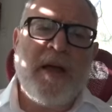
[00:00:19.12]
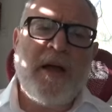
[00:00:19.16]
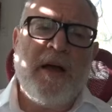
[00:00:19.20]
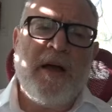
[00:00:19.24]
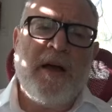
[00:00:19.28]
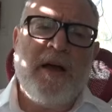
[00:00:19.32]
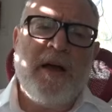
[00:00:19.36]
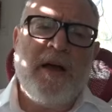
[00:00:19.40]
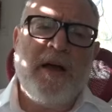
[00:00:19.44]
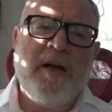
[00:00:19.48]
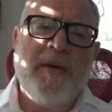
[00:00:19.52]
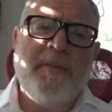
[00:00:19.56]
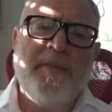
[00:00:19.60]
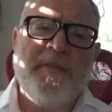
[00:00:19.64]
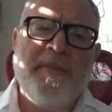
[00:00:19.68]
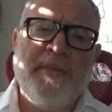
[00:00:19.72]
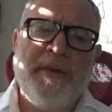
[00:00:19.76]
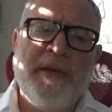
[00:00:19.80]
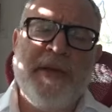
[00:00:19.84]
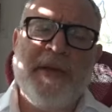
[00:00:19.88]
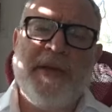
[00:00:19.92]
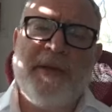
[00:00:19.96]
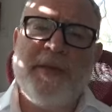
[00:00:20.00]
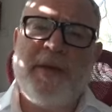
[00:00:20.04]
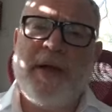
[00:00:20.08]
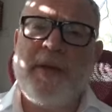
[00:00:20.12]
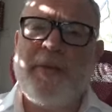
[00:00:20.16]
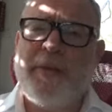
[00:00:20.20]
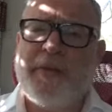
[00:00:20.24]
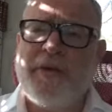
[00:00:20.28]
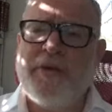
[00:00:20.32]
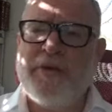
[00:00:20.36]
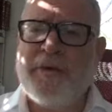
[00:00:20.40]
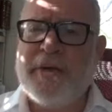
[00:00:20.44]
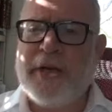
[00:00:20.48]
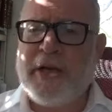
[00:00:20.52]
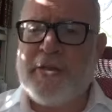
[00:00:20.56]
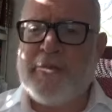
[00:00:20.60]
And we
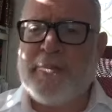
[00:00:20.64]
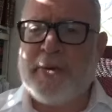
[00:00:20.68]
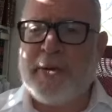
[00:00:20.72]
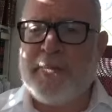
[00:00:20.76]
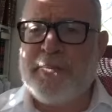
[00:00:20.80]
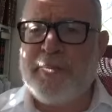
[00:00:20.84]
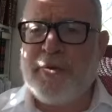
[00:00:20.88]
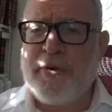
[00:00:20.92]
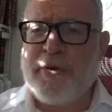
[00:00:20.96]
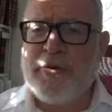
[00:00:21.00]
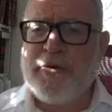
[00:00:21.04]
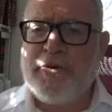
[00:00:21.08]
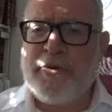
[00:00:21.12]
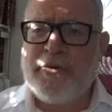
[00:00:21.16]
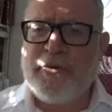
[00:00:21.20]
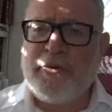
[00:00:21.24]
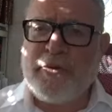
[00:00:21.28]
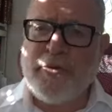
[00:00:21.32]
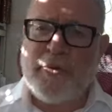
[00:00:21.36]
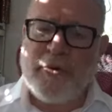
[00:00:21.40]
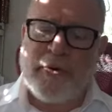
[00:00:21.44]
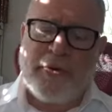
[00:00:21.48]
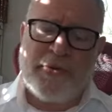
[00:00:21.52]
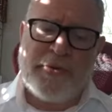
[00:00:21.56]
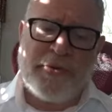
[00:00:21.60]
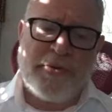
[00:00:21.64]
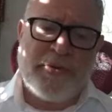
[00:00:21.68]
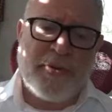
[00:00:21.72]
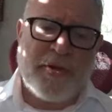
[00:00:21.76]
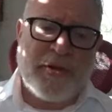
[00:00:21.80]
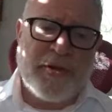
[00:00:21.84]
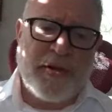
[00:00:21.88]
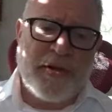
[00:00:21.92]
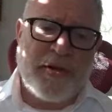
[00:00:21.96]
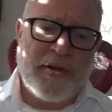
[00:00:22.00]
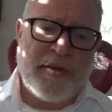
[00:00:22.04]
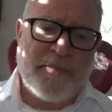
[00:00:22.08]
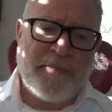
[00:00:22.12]
do it as we approach, of course,
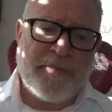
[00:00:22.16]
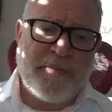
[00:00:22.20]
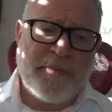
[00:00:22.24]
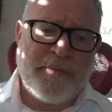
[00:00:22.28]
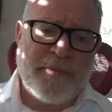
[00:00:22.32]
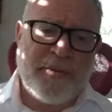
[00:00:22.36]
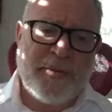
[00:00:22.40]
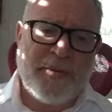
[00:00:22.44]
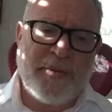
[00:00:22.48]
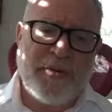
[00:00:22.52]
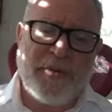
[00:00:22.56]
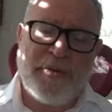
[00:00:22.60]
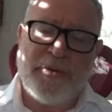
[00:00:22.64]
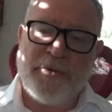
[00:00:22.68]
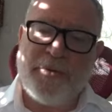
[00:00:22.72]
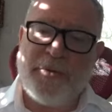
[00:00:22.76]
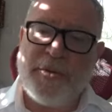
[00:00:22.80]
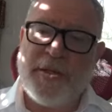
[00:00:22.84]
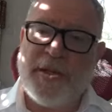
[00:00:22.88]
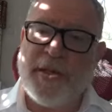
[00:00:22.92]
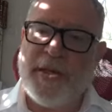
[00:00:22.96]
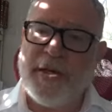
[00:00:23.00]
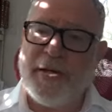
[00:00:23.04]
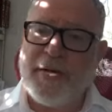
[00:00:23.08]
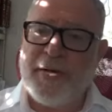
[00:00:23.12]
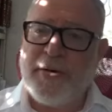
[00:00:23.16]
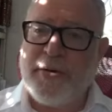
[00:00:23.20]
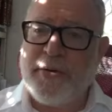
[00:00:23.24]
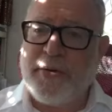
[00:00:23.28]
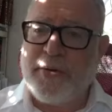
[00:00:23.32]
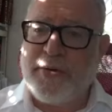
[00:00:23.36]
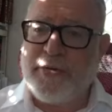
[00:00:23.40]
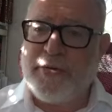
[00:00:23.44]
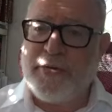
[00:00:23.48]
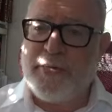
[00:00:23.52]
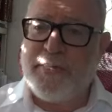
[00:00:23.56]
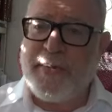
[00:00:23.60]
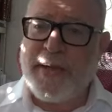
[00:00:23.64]
the new year, going
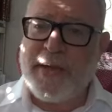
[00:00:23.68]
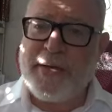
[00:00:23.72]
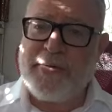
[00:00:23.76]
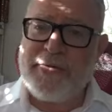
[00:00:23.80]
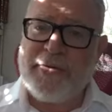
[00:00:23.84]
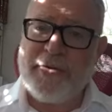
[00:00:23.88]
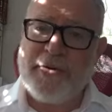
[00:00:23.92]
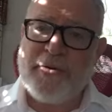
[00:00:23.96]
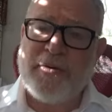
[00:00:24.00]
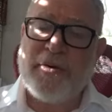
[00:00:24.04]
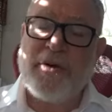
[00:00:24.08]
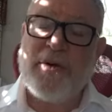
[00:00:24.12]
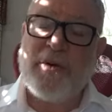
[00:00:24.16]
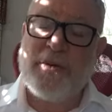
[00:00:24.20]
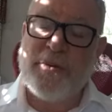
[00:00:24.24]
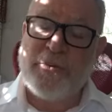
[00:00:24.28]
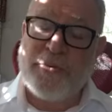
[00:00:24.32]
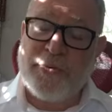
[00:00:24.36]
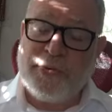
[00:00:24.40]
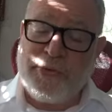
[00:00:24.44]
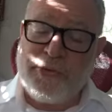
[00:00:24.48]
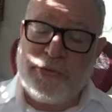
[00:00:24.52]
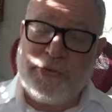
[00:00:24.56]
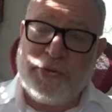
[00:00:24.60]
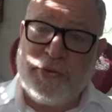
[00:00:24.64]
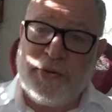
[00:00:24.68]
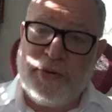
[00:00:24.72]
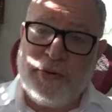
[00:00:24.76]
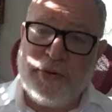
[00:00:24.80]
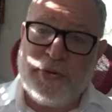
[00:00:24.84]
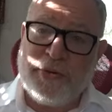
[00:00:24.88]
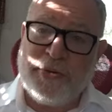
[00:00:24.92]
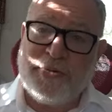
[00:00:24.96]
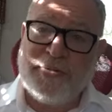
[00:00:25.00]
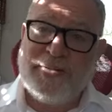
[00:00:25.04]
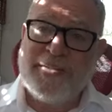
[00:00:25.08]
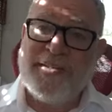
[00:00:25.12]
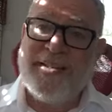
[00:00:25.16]
through Passover, going through
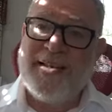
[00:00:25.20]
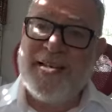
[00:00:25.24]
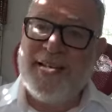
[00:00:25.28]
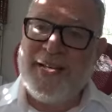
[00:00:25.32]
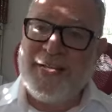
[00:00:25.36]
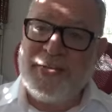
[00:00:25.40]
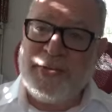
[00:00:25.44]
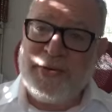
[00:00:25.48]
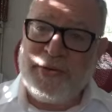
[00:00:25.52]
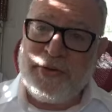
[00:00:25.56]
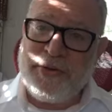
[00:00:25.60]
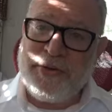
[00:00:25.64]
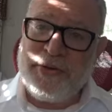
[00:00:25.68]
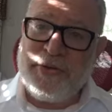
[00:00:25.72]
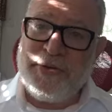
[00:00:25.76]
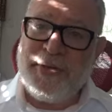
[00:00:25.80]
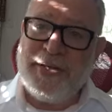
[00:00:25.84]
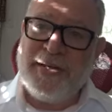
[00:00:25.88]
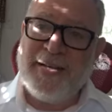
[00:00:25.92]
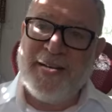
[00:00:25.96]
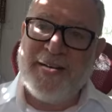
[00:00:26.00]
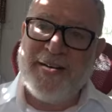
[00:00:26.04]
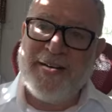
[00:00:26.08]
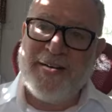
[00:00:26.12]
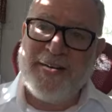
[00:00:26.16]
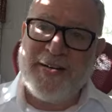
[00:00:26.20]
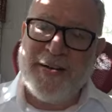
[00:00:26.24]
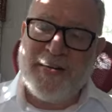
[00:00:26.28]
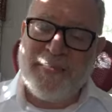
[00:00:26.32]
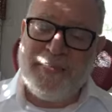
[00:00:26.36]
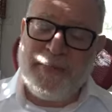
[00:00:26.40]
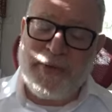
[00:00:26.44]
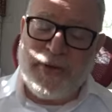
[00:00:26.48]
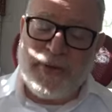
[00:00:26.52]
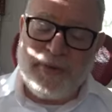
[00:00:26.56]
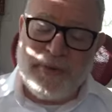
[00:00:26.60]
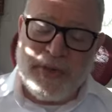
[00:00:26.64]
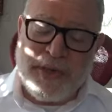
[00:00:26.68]
Sukkot, the new year,
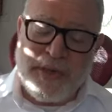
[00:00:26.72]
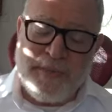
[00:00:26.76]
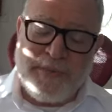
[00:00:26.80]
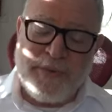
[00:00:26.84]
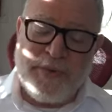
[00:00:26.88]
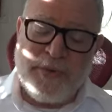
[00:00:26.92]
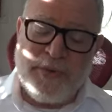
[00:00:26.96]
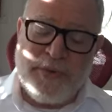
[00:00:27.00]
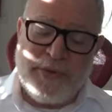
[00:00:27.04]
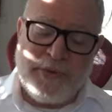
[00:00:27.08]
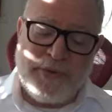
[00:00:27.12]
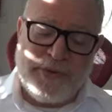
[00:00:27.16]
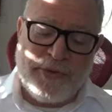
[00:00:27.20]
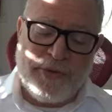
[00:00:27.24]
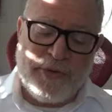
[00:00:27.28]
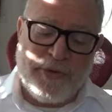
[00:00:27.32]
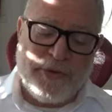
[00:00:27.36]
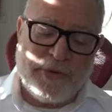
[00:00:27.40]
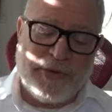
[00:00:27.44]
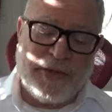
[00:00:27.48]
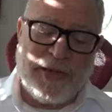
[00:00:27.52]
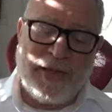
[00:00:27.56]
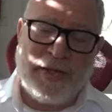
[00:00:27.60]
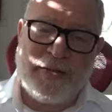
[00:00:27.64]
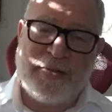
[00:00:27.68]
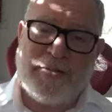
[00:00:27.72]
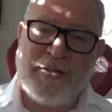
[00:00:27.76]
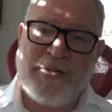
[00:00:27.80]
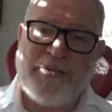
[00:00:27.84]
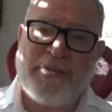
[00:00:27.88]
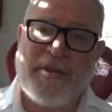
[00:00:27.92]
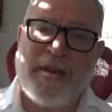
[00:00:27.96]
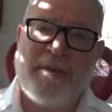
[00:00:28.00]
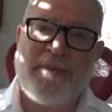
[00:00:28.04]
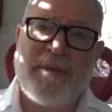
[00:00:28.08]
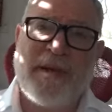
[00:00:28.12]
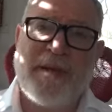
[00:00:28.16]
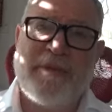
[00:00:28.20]
Yom Kippur, Sukkot, the holidays
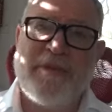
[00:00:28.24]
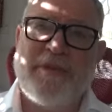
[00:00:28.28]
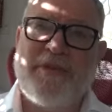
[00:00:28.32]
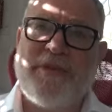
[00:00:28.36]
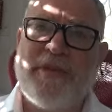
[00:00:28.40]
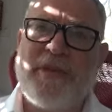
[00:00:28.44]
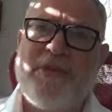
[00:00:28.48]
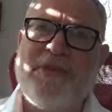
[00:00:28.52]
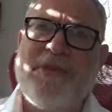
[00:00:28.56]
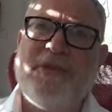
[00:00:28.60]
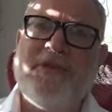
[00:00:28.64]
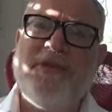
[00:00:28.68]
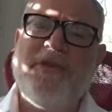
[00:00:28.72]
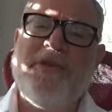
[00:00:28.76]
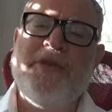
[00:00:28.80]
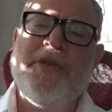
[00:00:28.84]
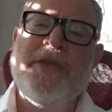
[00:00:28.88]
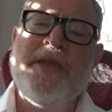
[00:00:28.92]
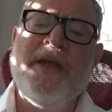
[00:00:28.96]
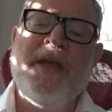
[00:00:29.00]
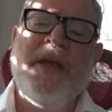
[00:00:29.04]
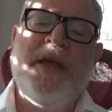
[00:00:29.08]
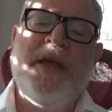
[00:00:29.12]
coming up, the festivals.